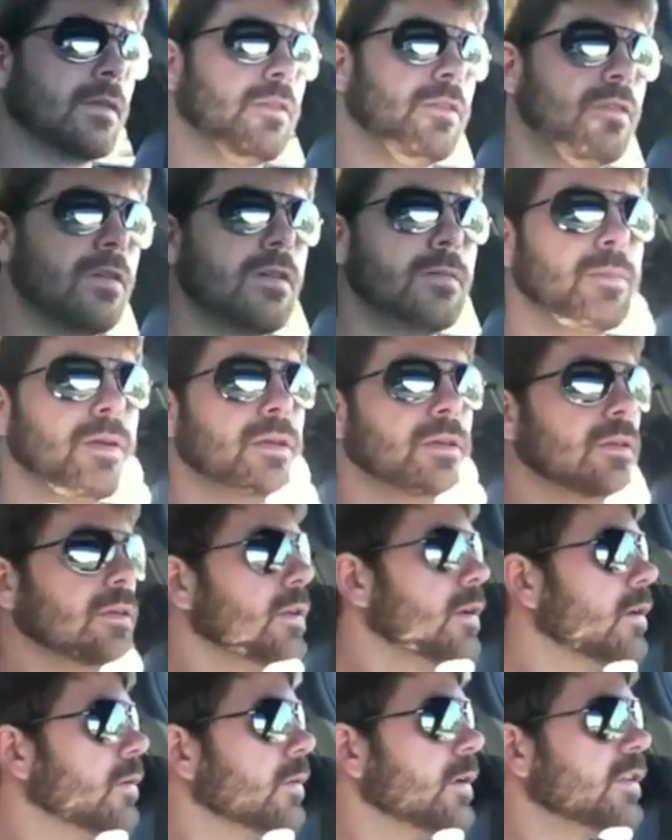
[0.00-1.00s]
So I mean,
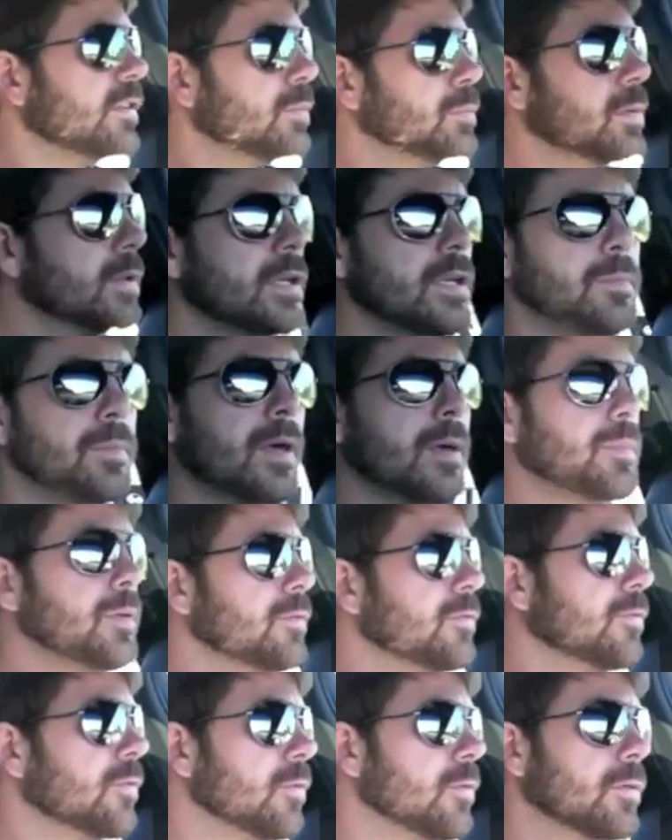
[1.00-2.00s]
it's plenty
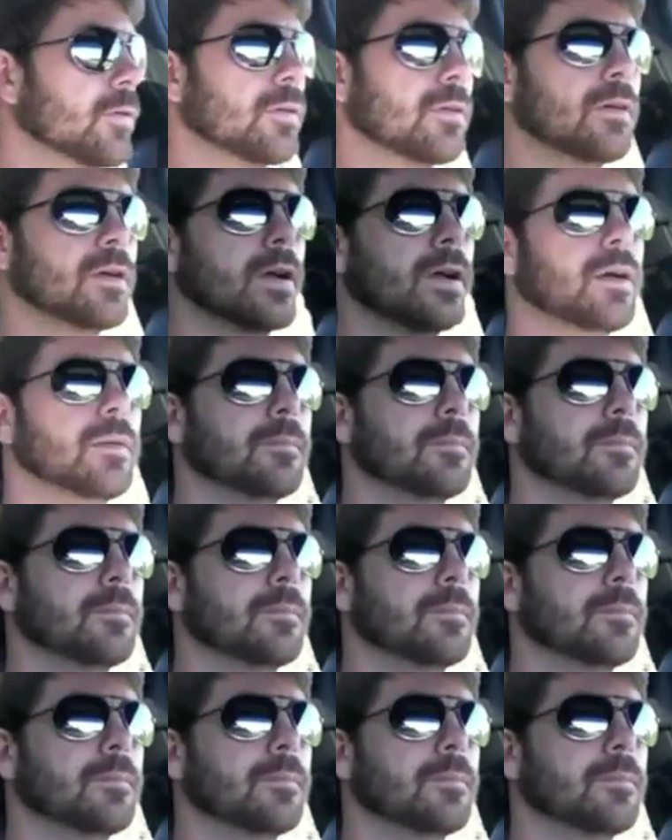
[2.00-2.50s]
peppy for,